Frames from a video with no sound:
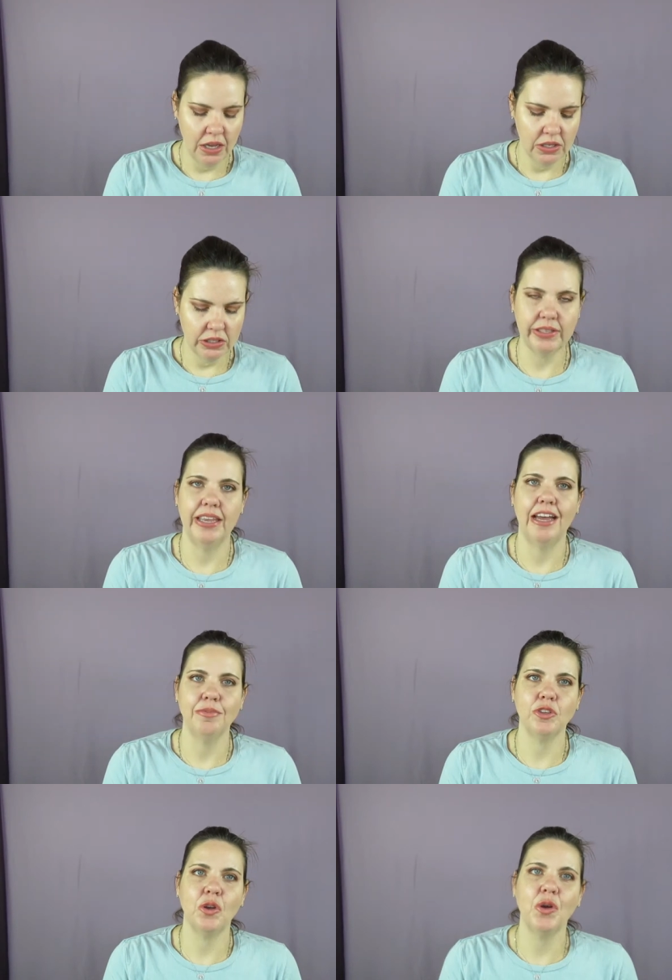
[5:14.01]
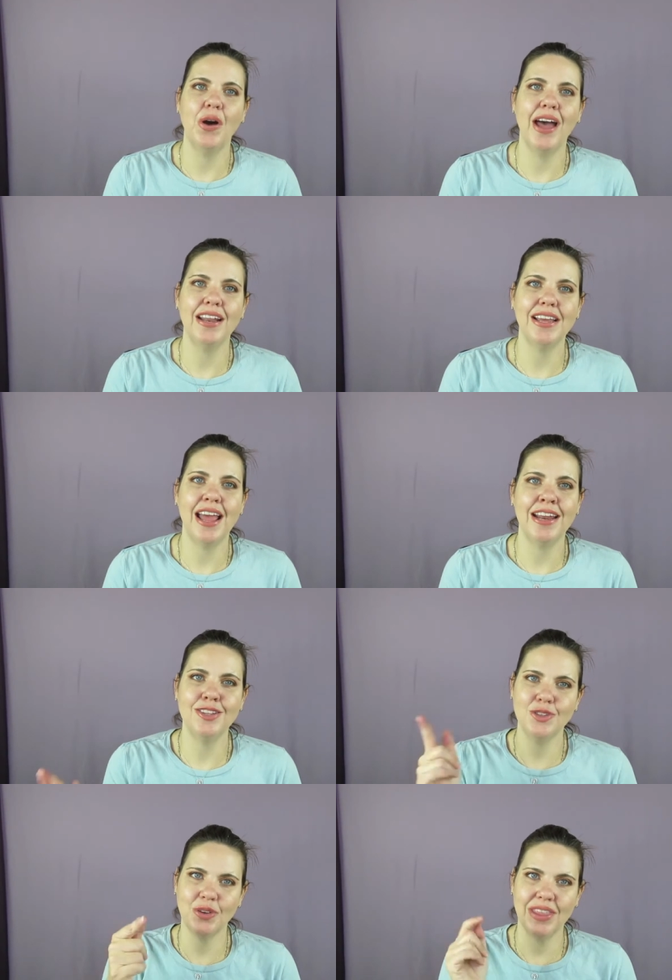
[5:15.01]
So yeah, so I'll go ahead and, and
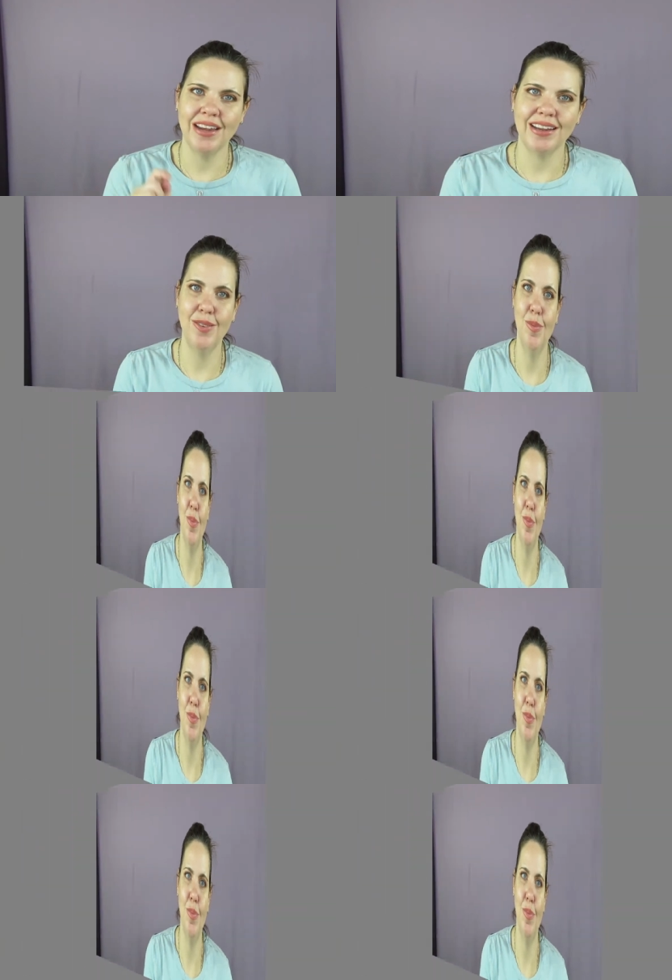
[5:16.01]
insert that now.